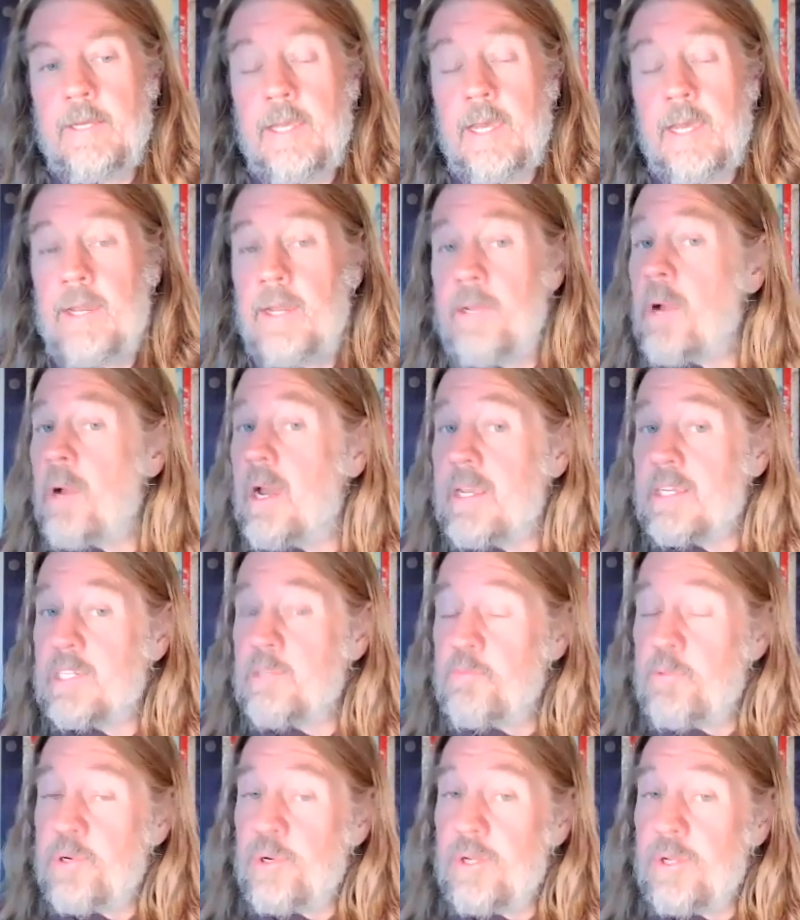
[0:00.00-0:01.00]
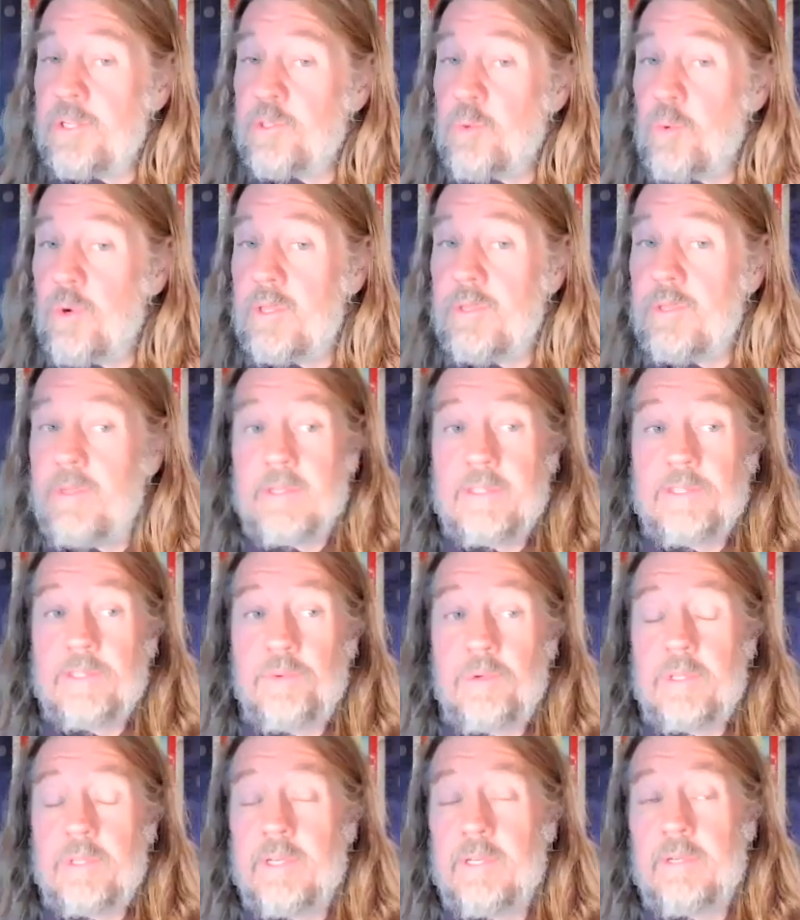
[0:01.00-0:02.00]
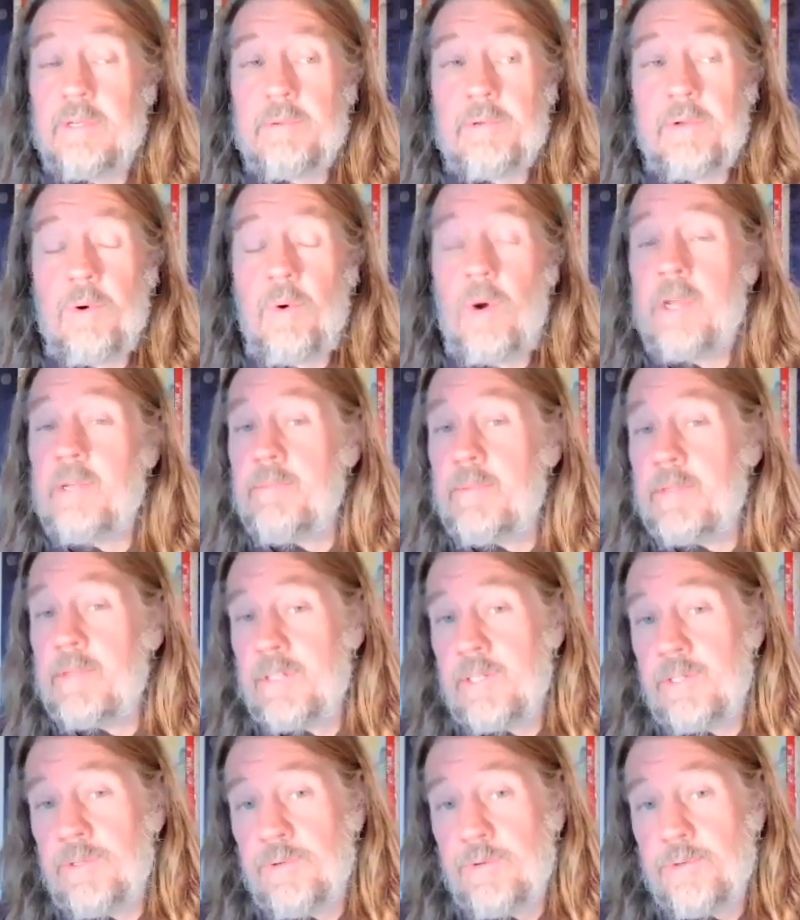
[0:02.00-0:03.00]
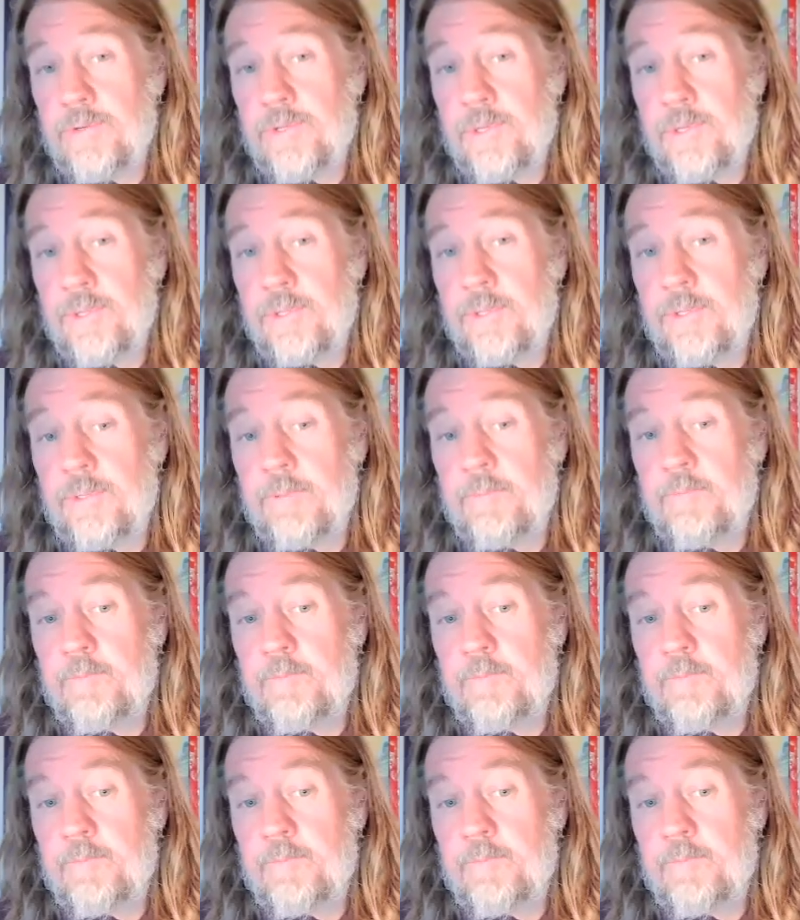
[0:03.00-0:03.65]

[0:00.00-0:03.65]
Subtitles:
And in my experience, one that's really quite misunderstood.